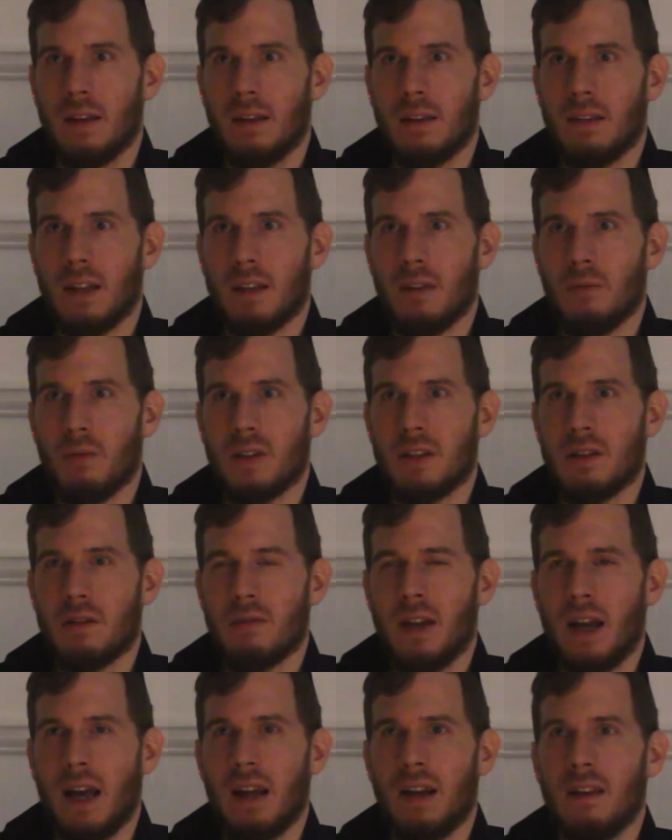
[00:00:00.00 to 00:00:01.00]
that was
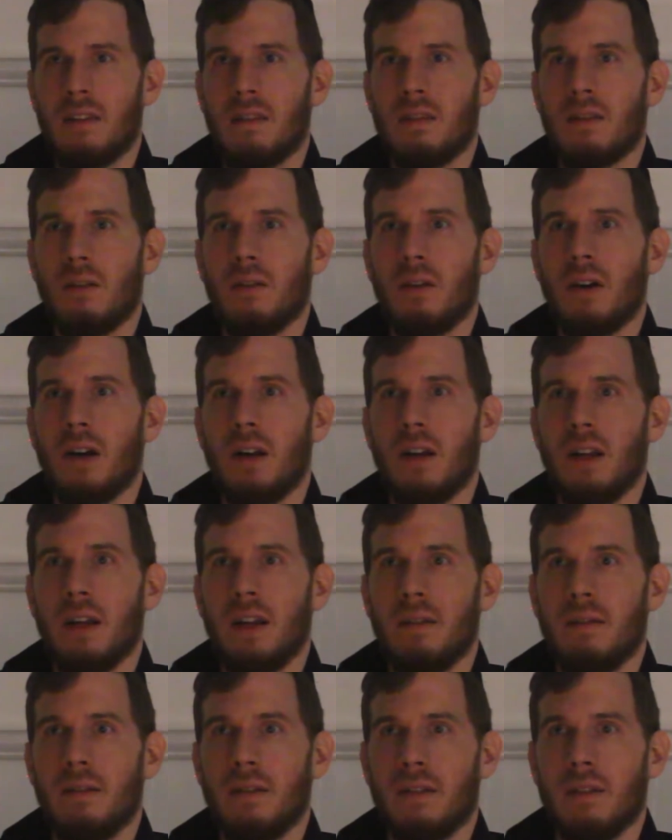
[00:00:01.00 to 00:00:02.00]
created so early